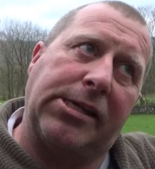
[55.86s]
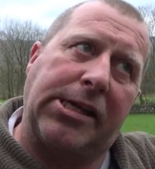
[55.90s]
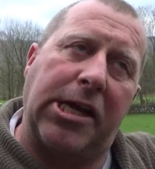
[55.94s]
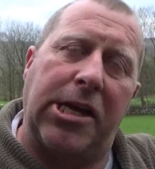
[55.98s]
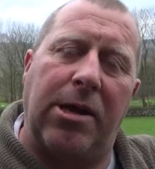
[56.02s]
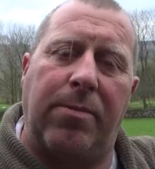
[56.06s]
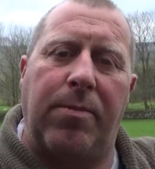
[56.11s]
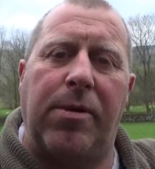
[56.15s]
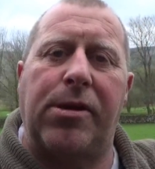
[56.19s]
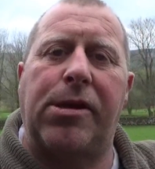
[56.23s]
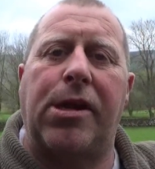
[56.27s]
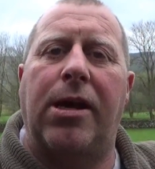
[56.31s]
get
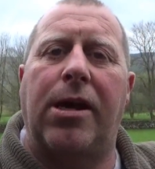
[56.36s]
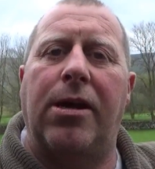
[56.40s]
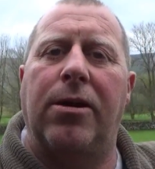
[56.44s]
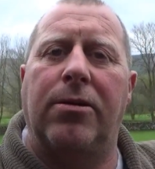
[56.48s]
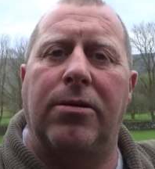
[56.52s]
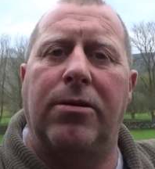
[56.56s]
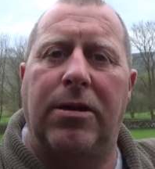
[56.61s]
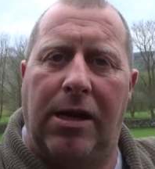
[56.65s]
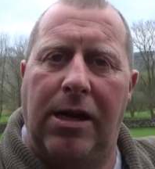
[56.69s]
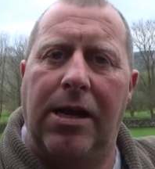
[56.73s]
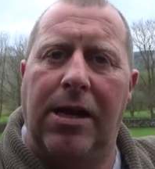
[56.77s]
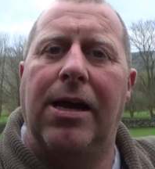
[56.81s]
up this
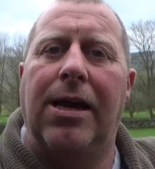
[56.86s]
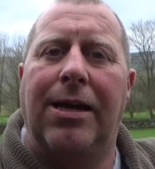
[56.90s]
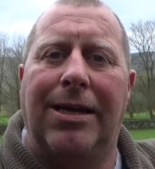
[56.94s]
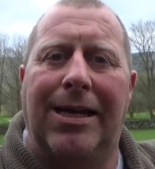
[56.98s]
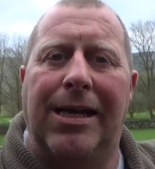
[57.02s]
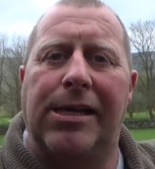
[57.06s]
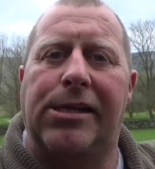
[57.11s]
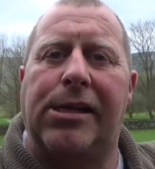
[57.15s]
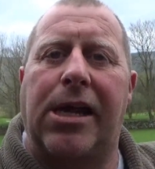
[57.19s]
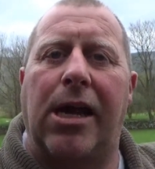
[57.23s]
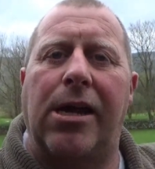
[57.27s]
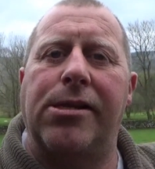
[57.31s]
hill, and
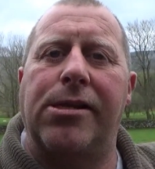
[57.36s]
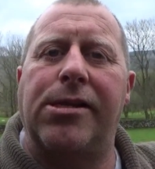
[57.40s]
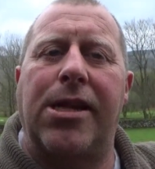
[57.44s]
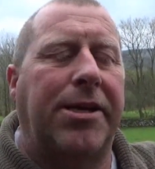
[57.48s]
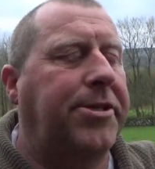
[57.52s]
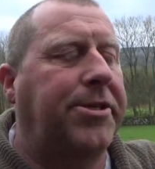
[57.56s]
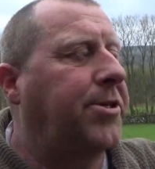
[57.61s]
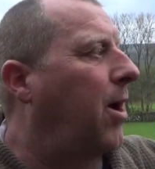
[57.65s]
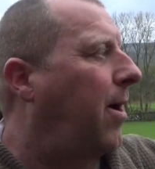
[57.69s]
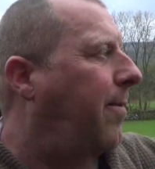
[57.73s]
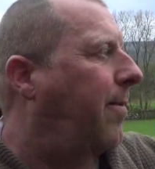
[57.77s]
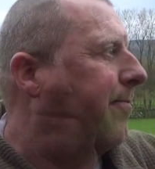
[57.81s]
let's get
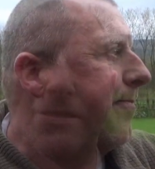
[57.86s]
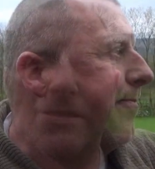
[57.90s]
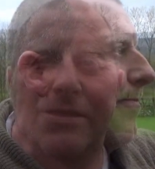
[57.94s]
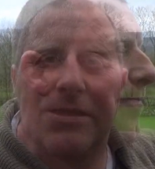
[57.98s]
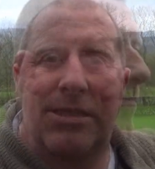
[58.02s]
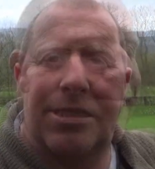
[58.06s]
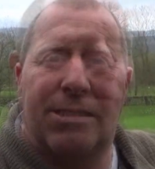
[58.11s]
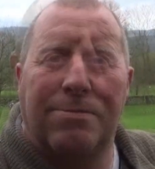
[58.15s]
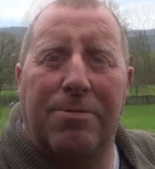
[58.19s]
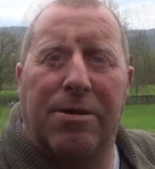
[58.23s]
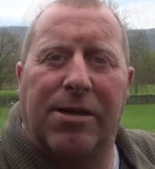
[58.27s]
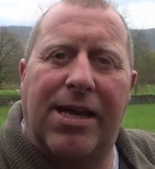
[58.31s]
set up.
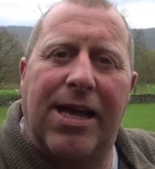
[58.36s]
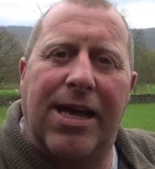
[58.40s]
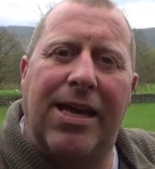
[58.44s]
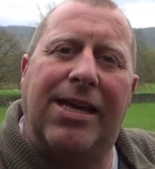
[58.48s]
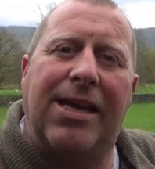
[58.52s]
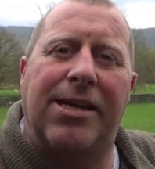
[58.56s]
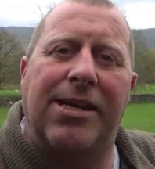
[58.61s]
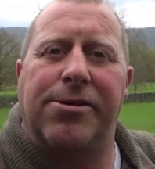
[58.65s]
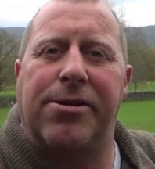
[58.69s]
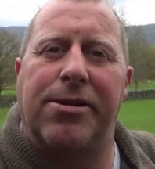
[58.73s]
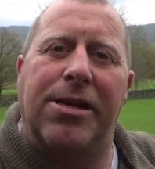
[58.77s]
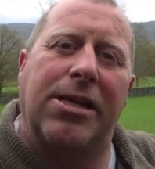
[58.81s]
Come on, get your
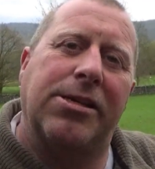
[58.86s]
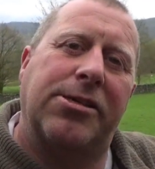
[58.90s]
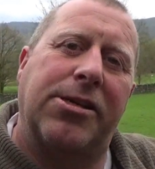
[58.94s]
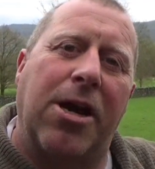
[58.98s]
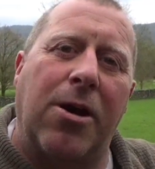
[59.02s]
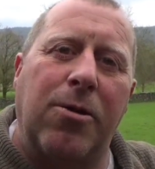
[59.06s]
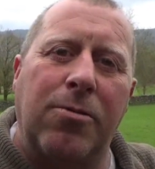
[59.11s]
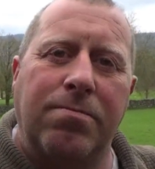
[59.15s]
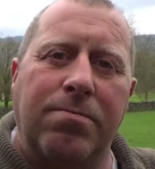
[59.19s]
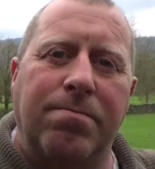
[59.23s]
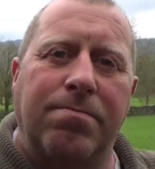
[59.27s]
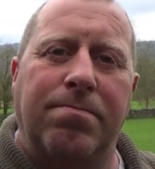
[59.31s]
kit on, let's
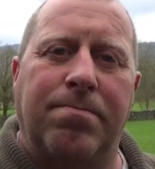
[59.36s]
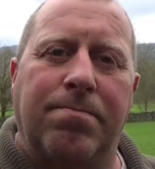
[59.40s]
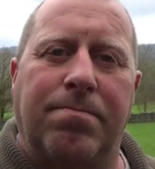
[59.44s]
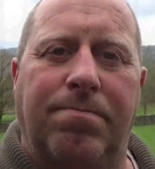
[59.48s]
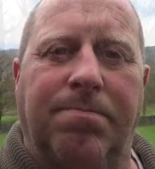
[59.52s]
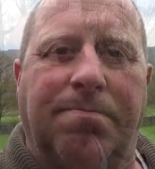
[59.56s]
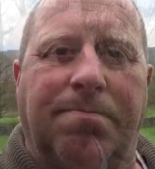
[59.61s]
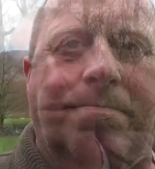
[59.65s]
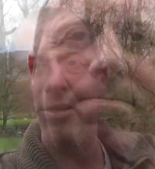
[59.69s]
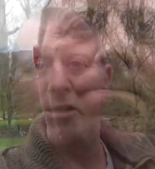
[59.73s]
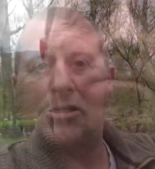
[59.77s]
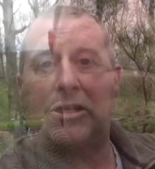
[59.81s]
go.
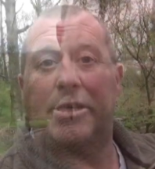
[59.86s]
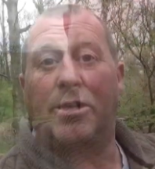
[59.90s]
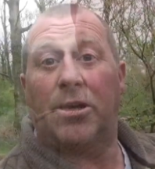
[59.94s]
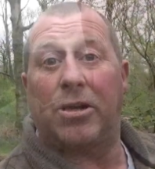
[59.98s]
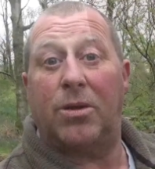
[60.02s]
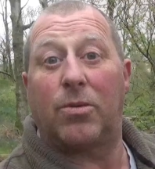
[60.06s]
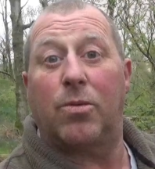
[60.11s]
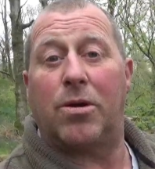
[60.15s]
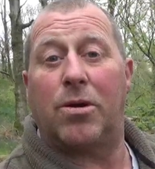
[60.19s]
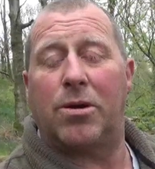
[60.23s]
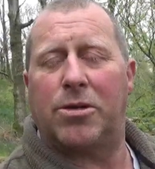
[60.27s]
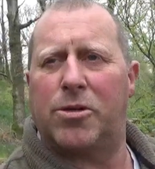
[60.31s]
I've actually got
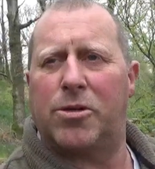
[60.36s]
to work